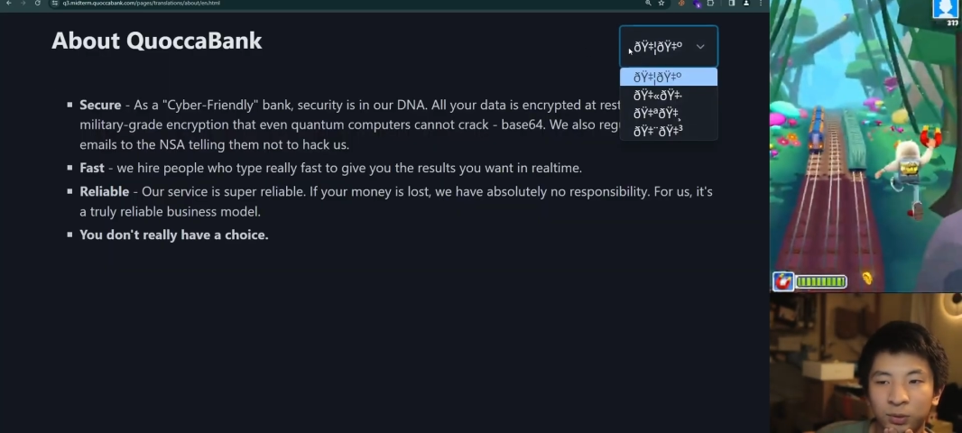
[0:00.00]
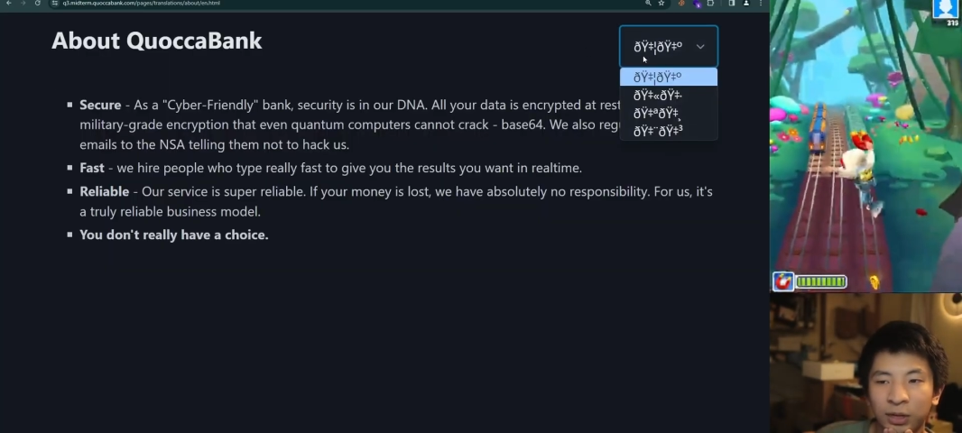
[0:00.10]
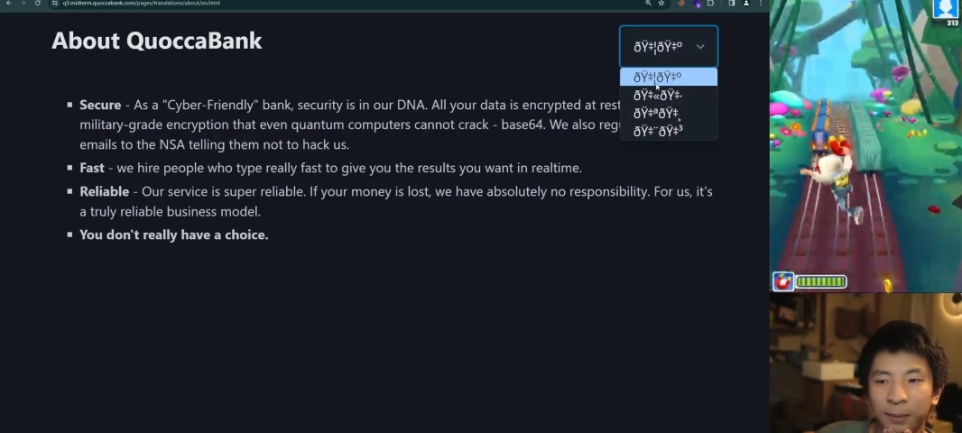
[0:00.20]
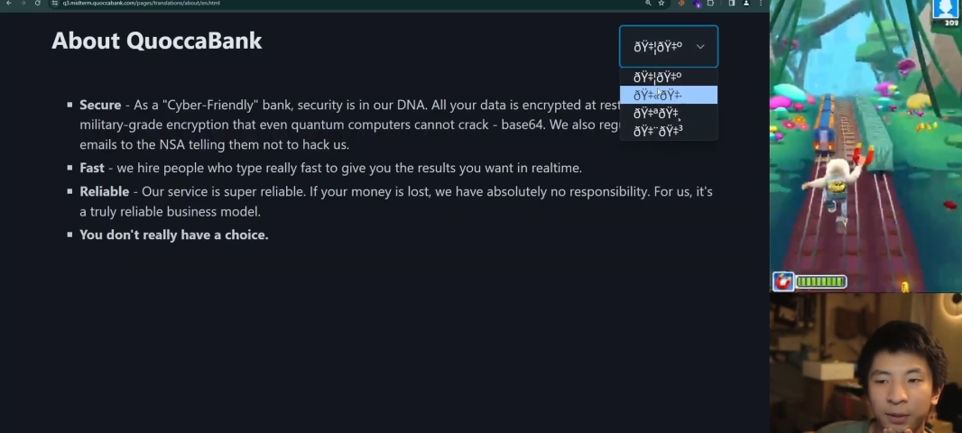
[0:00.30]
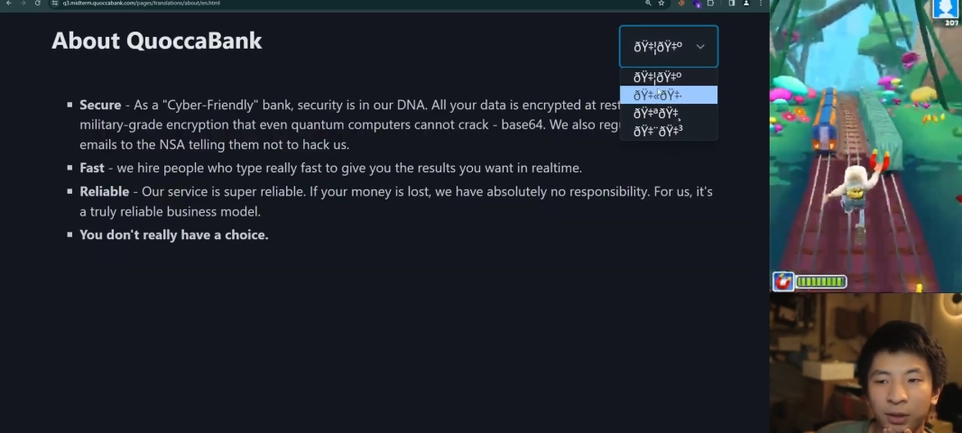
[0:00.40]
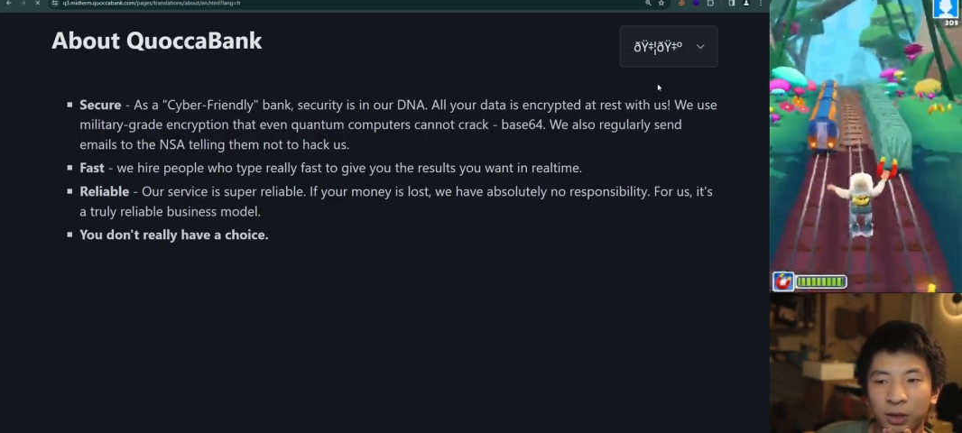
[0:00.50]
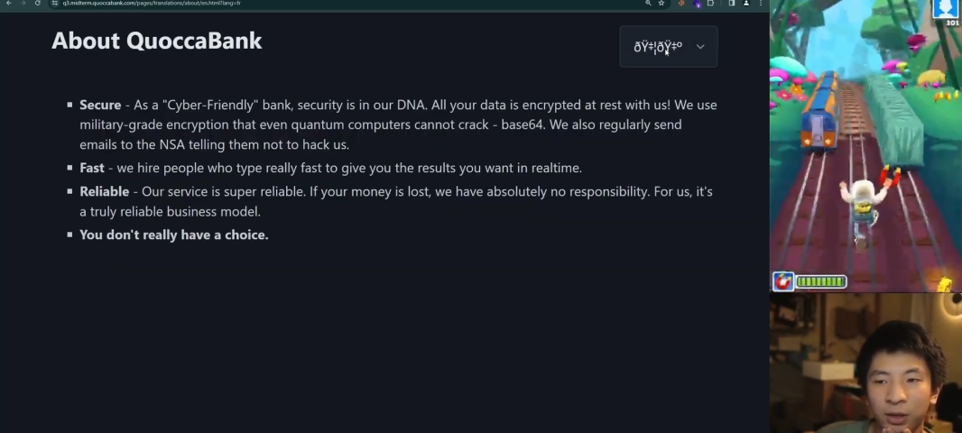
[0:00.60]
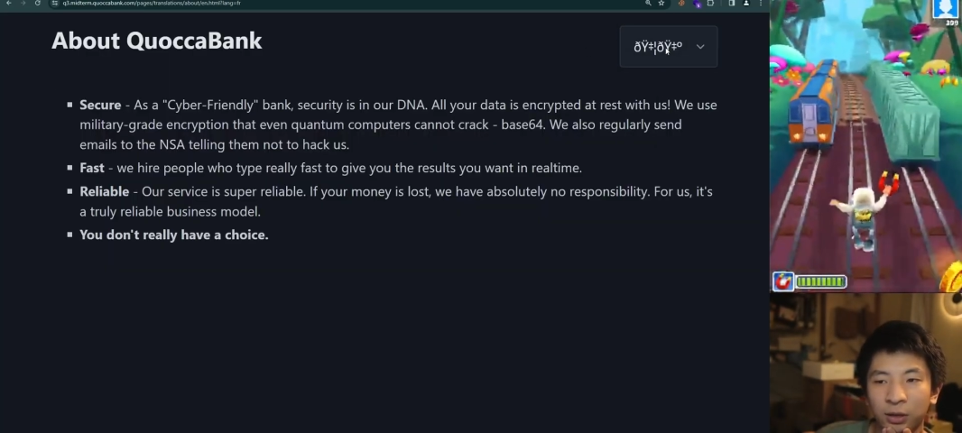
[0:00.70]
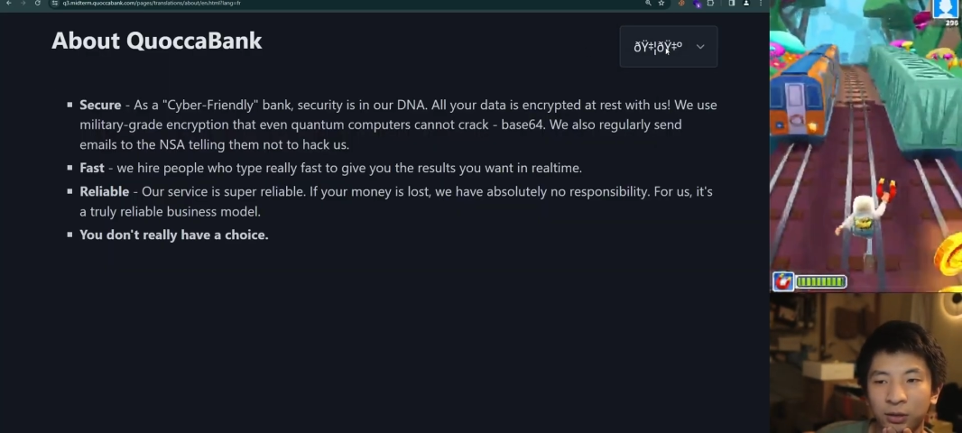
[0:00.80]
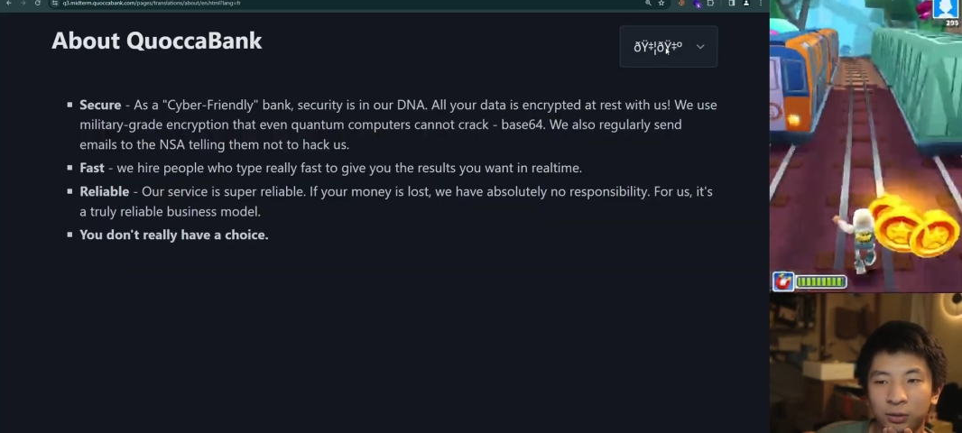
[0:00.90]
what happened
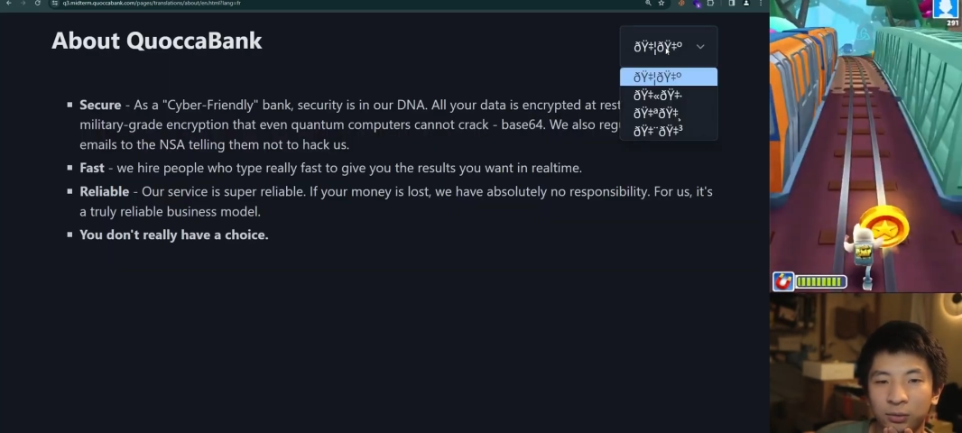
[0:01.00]
there?